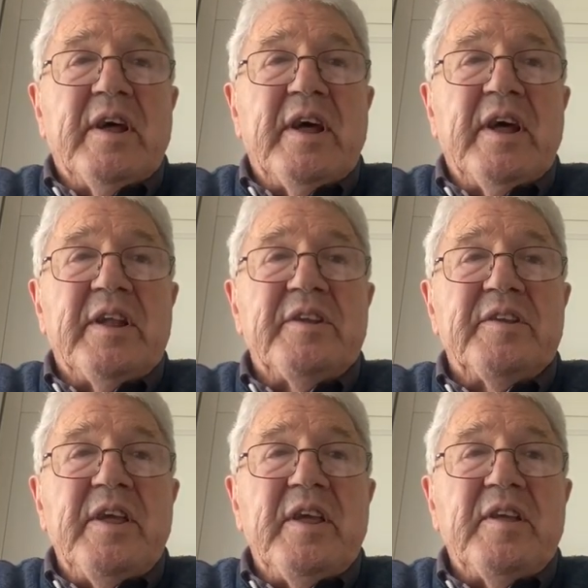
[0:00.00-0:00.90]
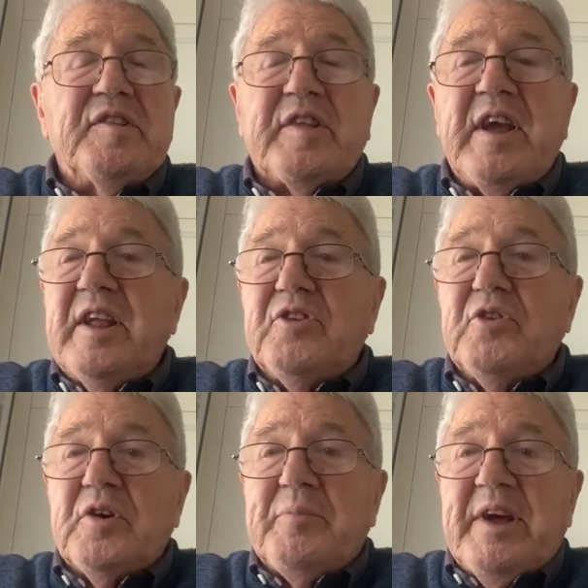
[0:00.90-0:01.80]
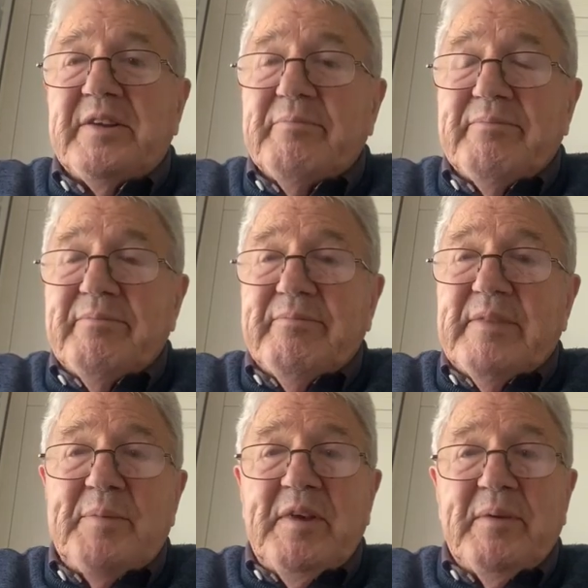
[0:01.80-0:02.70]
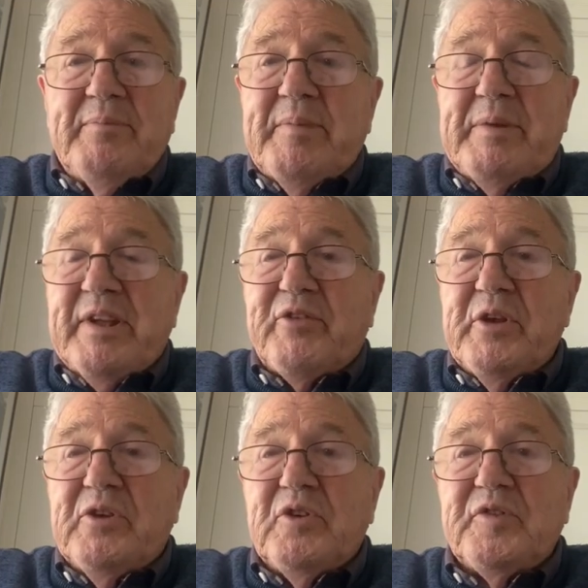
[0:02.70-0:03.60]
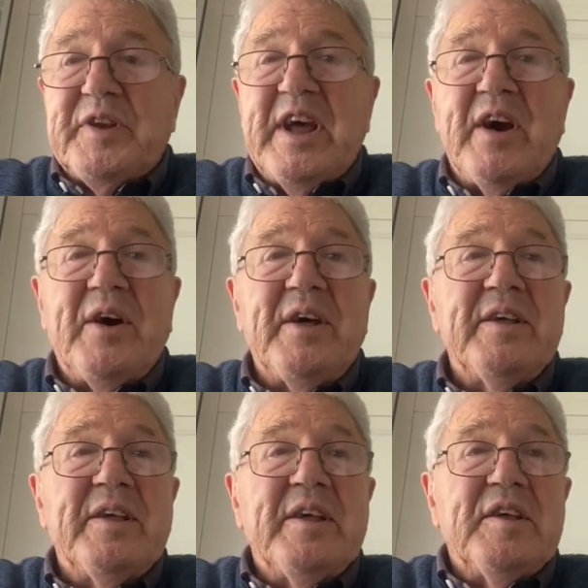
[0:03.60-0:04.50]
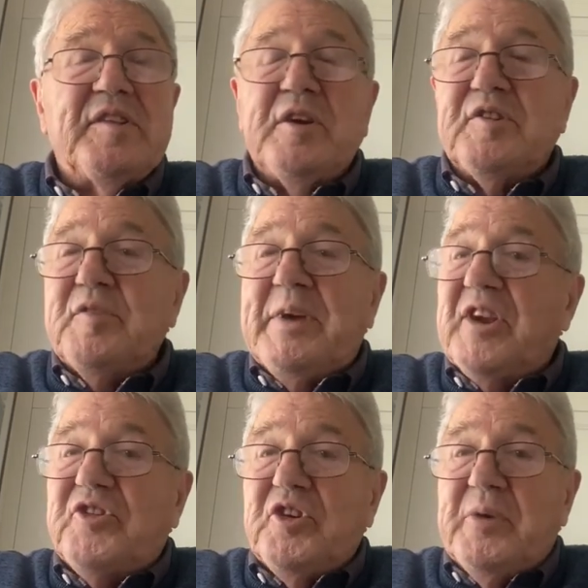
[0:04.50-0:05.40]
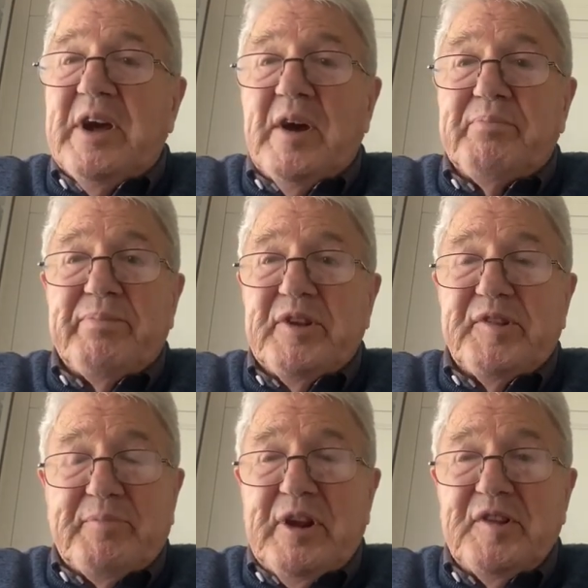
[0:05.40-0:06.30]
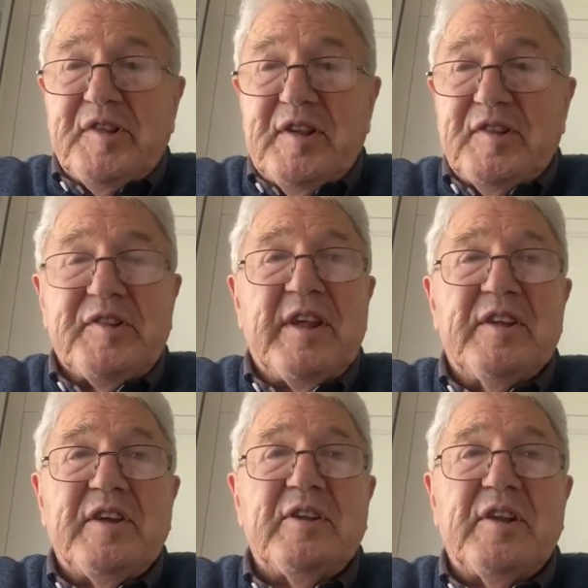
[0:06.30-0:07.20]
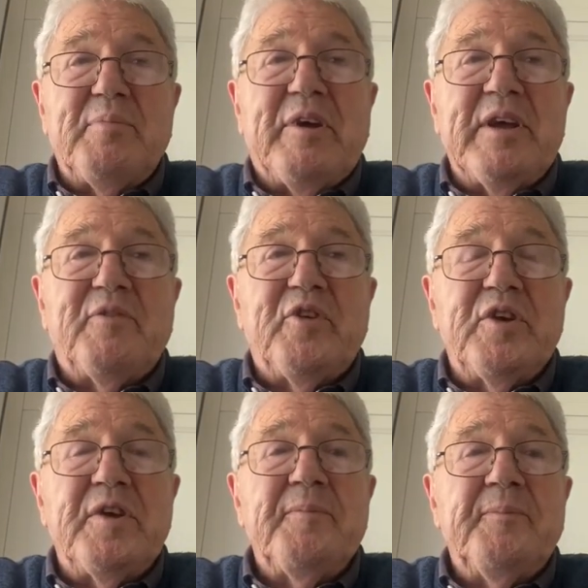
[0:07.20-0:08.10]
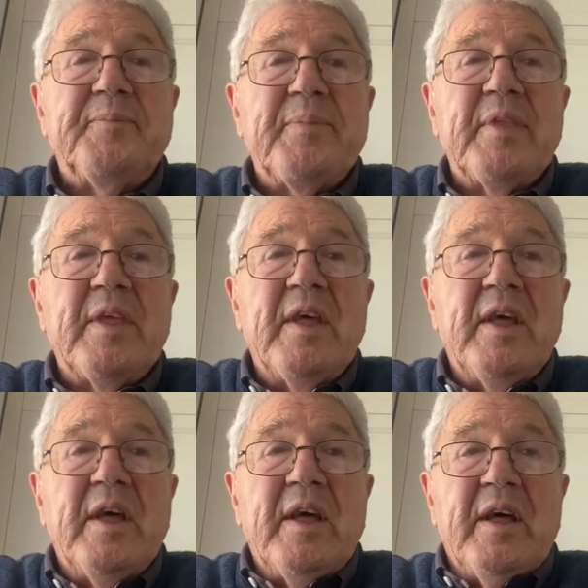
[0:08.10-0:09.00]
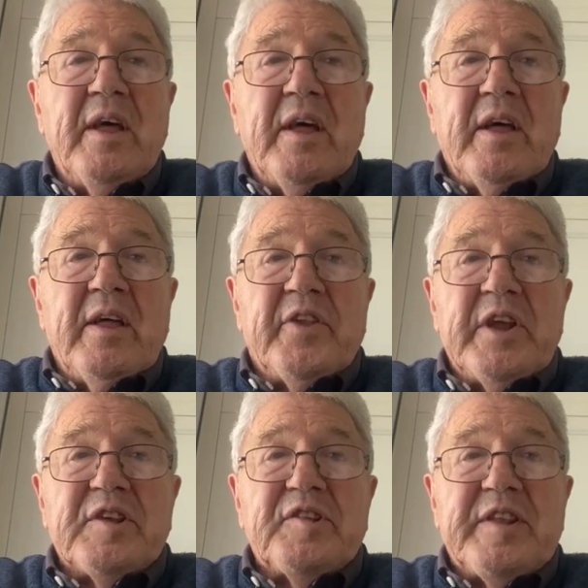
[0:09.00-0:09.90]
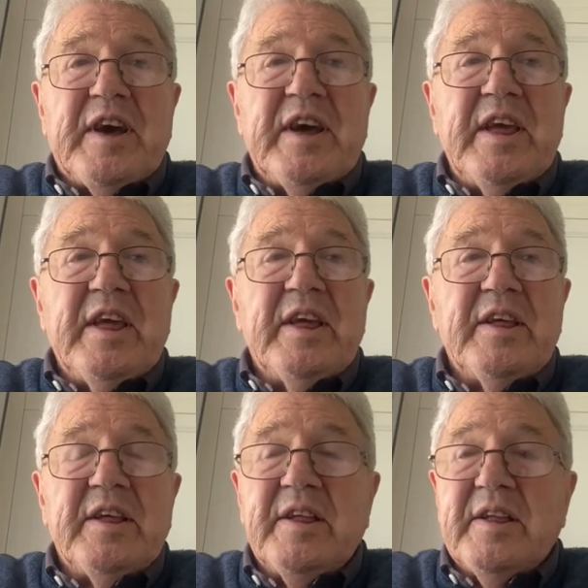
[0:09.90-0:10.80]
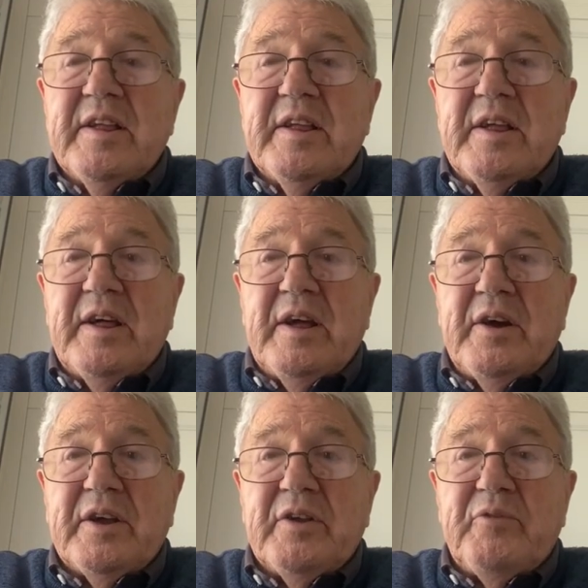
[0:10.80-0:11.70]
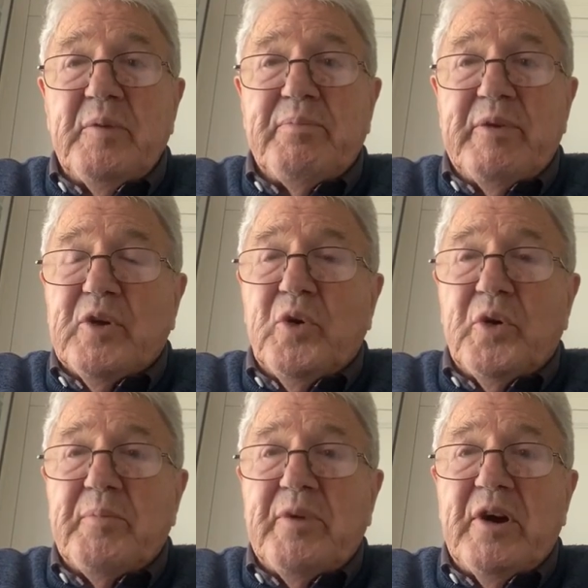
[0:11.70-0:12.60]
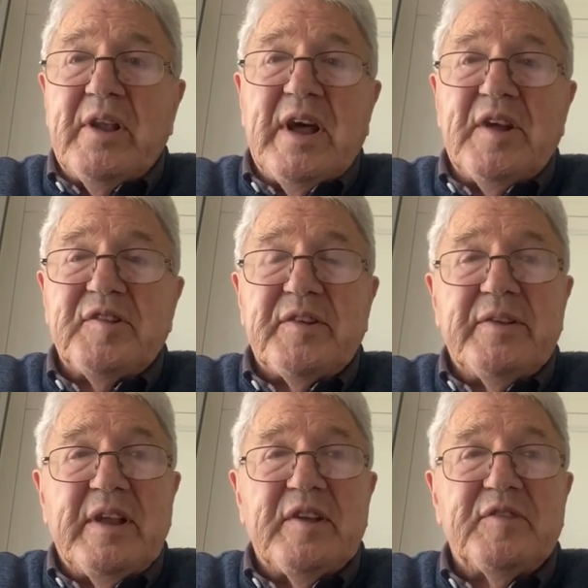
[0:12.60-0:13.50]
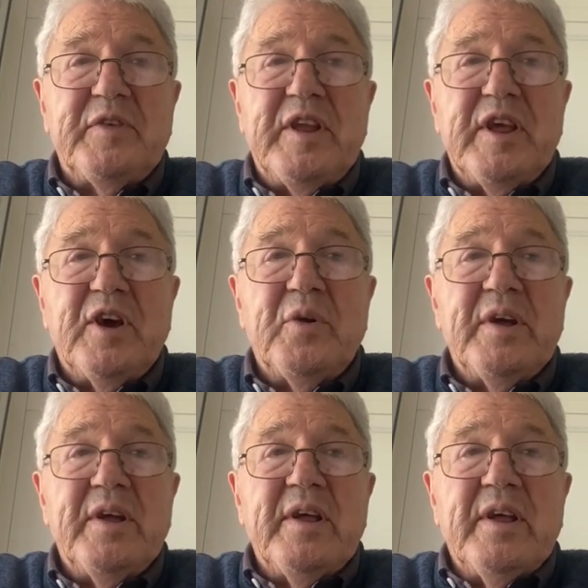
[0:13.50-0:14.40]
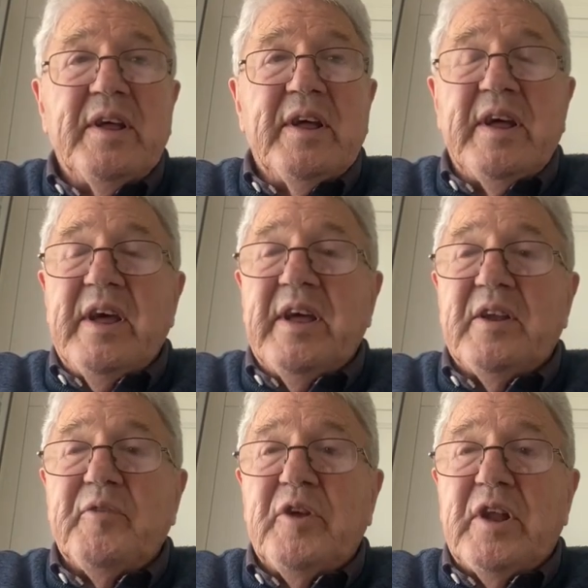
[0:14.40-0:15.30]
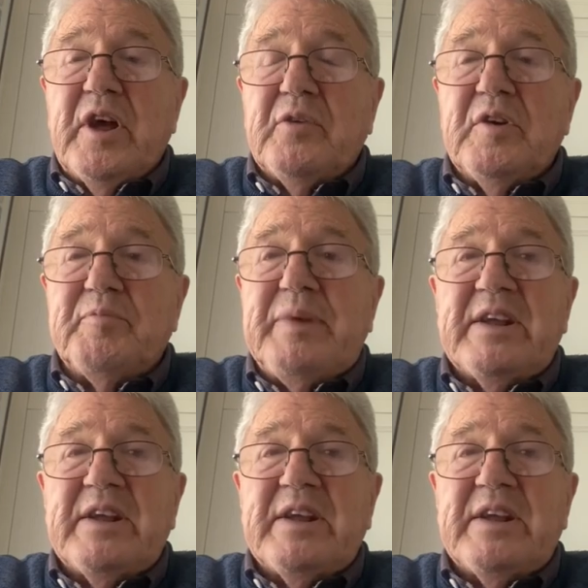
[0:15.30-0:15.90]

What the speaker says: And the scanning took about 3/4 of an hour, so it's about a 2-hour process and totally pain-free. The next day, I recorded my last video, and I felt like I was